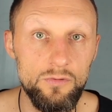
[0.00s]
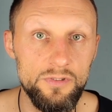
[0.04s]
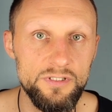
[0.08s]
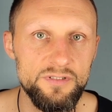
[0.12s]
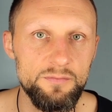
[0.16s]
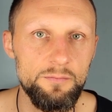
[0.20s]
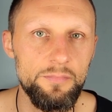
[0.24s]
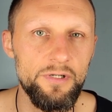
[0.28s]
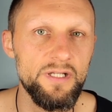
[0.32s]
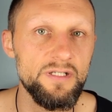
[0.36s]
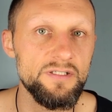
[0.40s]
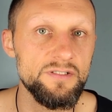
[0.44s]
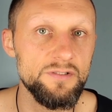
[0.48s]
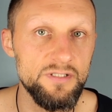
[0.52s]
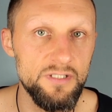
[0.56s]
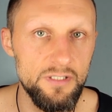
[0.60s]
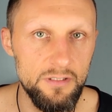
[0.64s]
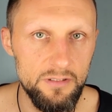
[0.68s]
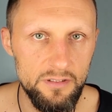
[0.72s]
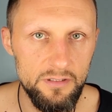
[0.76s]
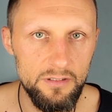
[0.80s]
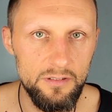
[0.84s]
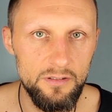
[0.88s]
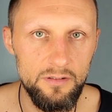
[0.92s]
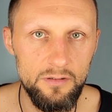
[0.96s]
brings
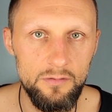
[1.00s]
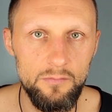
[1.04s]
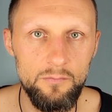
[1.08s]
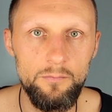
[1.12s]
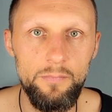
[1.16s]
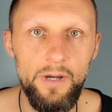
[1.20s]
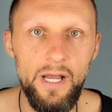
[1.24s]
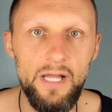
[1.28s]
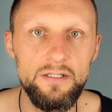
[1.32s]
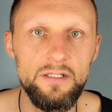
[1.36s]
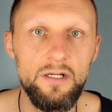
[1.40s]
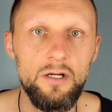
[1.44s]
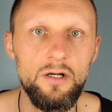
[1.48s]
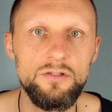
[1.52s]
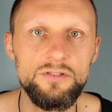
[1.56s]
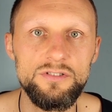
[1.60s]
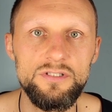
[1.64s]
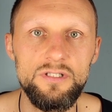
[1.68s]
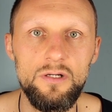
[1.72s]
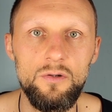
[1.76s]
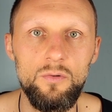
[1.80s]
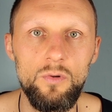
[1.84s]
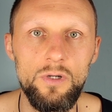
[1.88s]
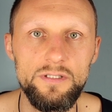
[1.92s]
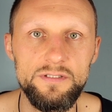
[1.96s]
bad
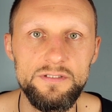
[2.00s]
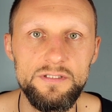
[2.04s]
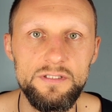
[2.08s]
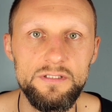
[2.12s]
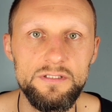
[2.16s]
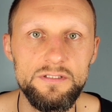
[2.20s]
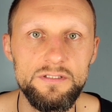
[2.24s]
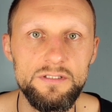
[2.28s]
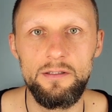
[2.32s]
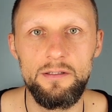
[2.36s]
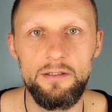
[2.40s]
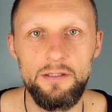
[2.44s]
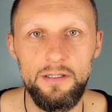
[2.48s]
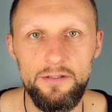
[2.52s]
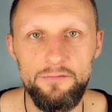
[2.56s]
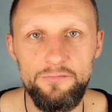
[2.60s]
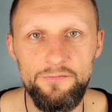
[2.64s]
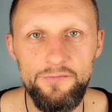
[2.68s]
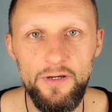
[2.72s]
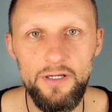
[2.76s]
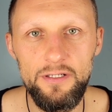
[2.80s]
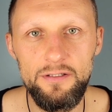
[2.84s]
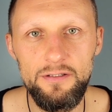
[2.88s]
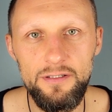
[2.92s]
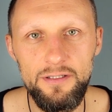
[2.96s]
consequences. And
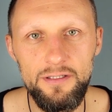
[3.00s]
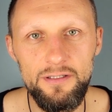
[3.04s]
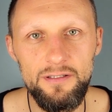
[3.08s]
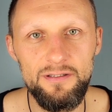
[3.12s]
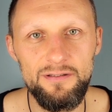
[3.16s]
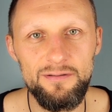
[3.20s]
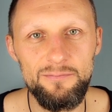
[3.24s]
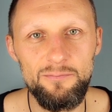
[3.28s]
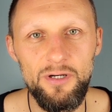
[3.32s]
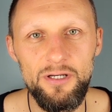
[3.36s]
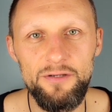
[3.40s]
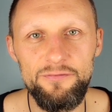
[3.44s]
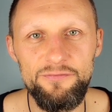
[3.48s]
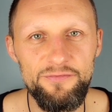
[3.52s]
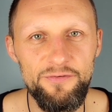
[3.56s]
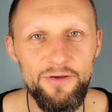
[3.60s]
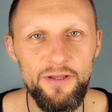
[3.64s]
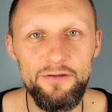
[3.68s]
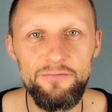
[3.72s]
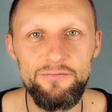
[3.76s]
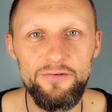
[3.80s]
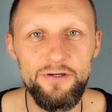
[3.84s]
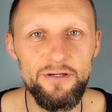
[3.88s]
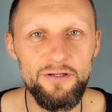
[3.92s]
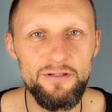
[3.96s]
finally, my
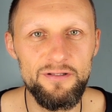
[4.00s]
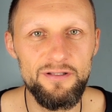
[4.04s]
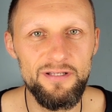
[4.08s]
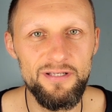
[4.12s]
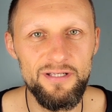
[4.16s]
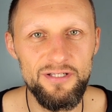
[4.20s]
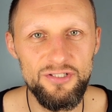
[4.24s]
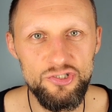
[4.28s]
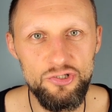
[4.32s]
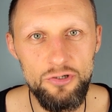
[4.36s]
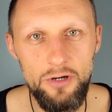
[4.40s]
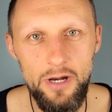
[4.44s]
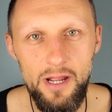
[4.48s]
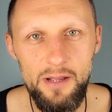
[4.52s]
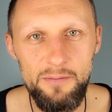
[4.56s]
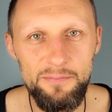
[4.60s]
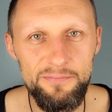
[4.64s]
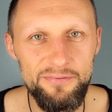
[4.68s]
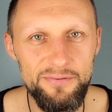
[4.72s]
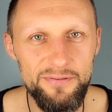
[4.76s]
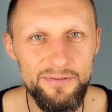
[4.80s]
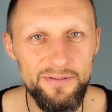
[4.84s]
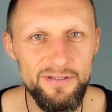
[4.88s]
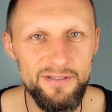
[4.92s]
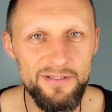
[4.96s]
favorite trap
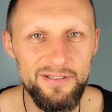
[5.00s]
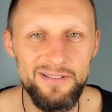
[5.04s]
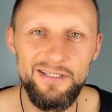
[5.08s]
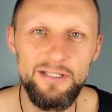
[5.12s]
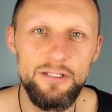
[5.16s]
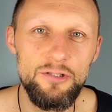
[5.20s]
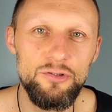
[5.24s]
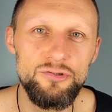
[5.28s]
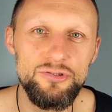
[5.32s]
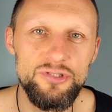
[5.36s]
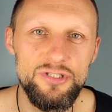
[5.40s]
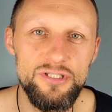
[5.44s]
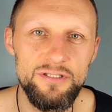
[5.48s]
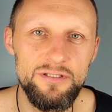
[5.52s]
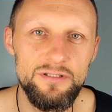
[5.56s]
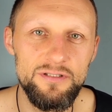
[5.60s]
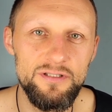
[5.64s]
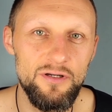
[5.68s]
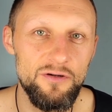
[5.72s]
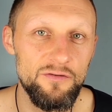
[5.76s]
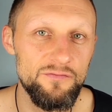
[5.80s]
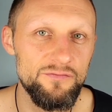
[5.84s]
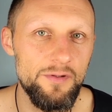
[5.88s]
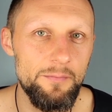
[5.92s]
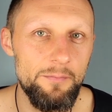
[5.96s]
illusion
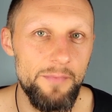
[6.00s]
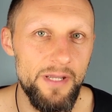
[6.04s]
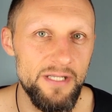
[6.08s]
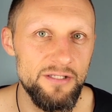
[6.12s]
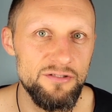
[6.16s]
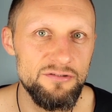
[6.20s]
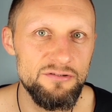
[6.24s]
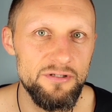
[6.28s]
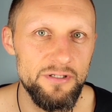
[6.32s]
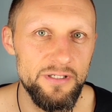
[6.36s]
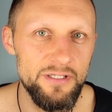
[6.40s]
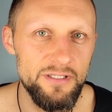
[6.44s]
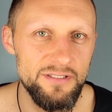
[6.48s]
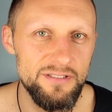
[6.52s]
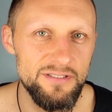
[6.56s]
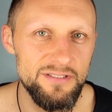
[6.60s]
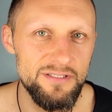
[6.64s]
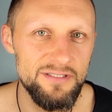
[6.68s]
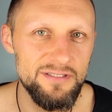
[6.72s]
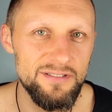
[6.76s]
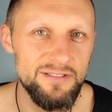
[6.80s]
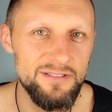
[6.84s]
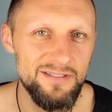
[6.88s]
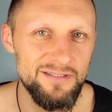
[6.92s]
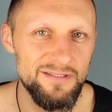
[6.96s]
of the
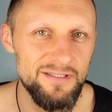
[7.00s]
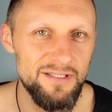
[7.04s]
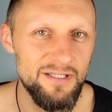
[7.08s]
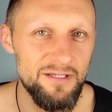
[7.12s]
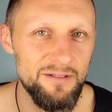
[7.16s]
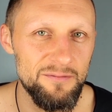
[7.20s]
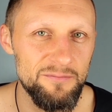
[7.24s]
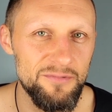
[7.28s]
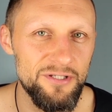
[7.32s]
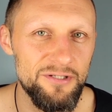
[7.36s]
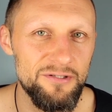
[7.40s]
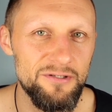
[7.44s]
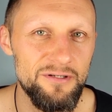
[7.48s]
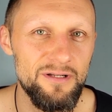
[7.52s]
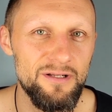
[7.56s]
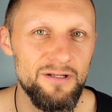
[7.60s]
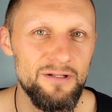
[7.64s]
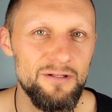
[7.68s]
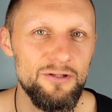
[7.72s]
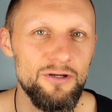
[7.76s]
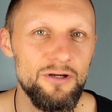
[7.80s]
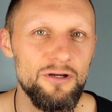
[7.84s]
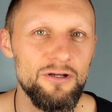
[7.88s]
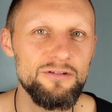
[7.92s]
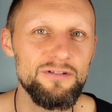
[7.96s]
matrix that I'm hearing a
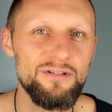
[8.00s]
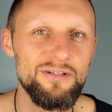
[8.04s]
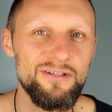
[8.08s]
lot